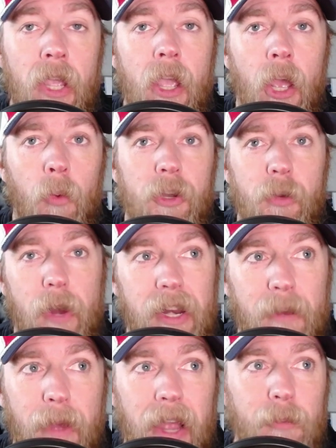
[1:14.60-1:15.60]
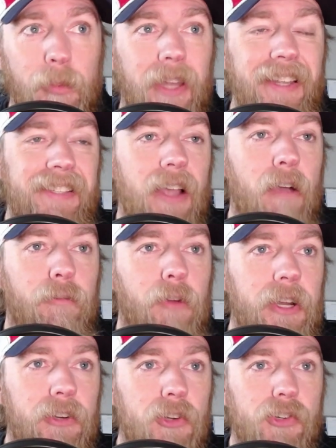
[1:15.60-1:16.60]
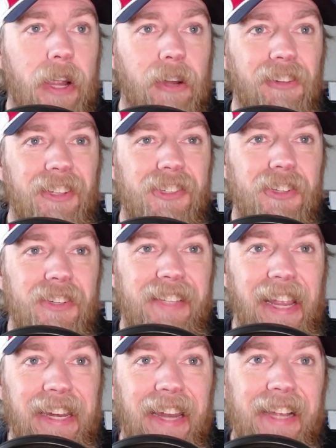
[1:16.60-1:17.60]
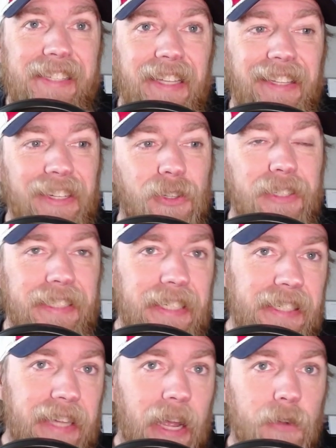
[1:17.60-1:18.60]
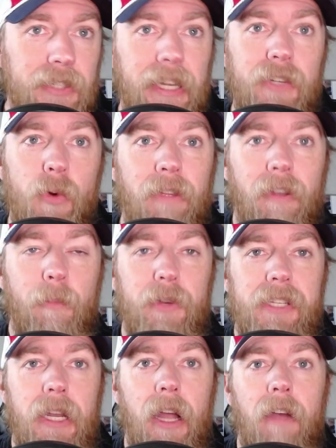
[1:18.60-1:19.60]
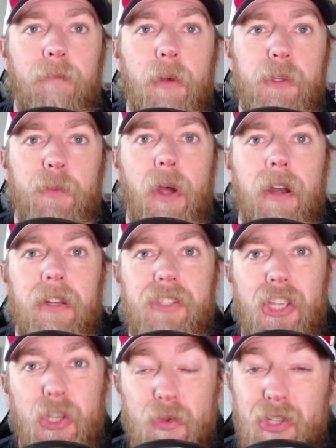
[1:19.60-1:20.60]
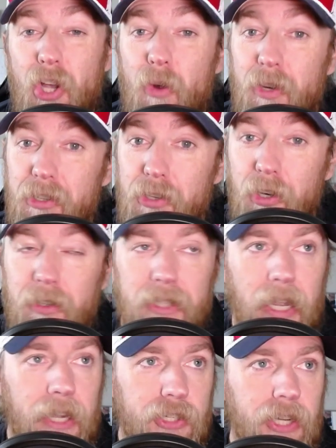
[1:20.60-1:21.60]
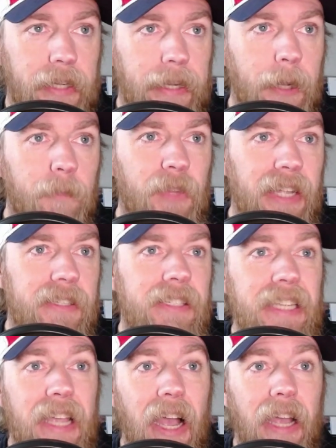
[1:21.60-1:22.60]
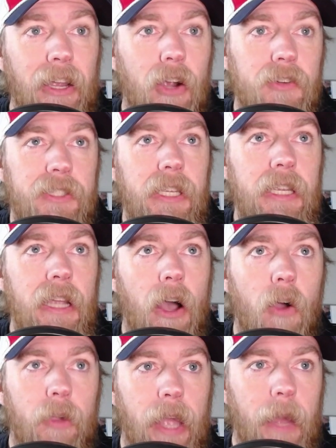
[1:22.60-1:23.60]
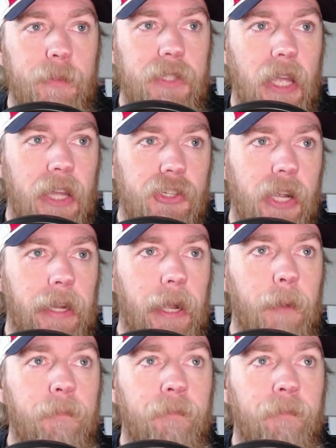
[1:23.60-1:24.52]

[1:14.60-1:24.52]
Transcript: When you're ready to buy, Blood is offering DIRTRACKR listeners a nice little discount. To get 25% off most products, use code DIRT at checkout. That's D-I-R-T, all caps, at checkout.